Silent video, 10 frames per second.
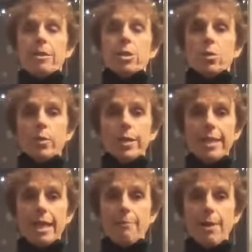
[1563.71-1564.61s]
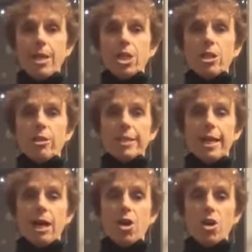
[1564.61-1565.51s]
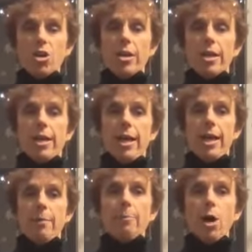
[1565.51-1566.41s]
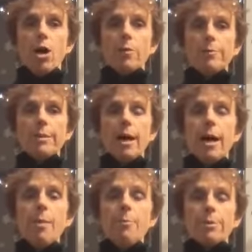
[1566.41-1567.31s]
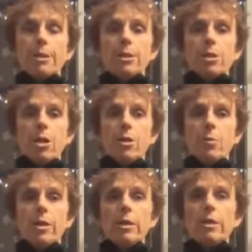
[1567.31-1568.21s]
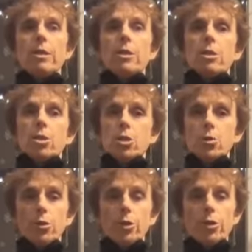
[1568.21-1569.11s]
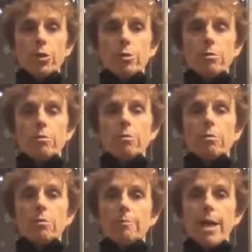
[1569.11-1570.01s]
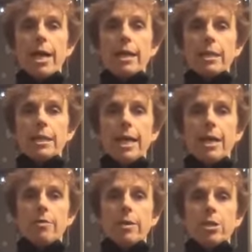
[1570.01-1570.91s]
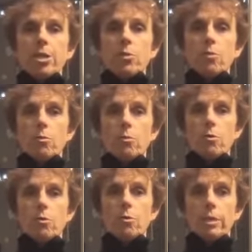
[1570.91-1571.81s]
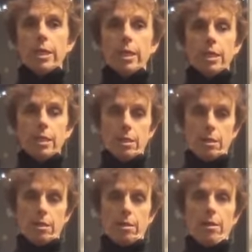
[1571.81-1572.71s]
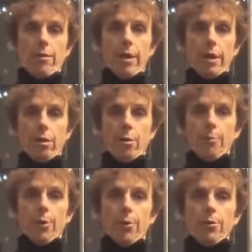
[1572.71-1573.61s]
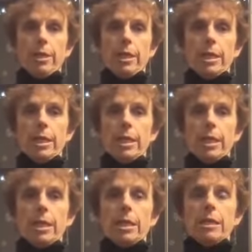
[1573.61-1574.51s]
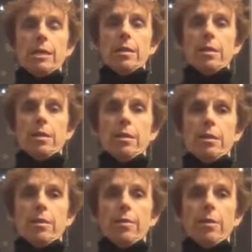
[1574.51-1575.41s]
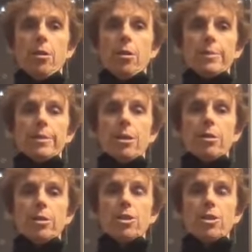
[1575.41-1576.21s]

Squeeze that imaginary towel, and palms up to start with, shoulders back and down, and just rotate that arm bone in the arm socket.